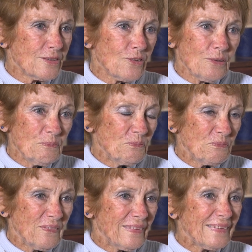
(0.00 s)
So
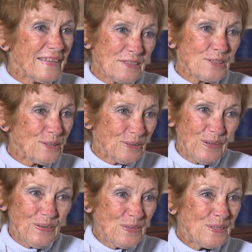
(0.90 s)
that's how it
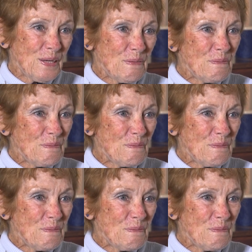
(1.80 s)
goes.